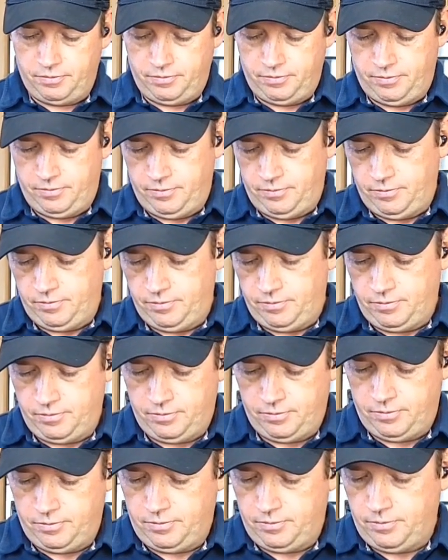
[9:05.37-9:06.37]

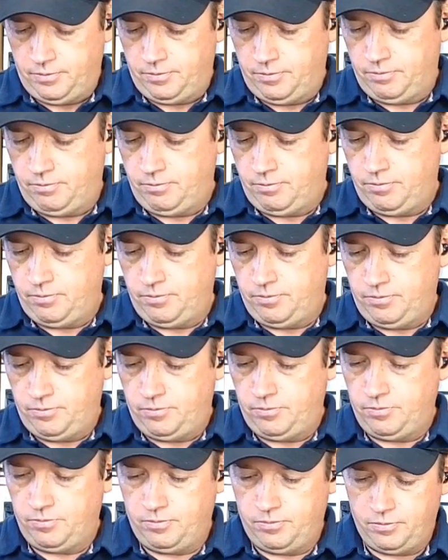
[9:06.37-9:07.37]

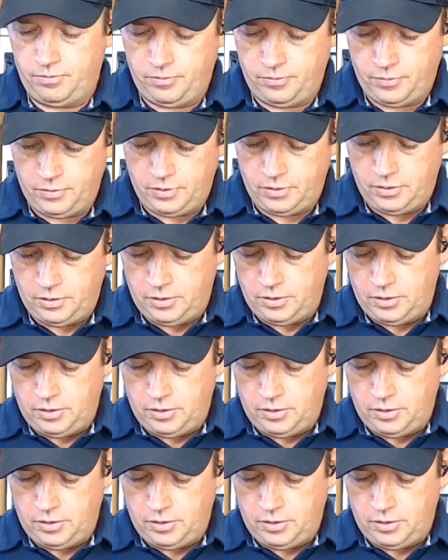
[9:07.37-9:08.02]
(no one is talking)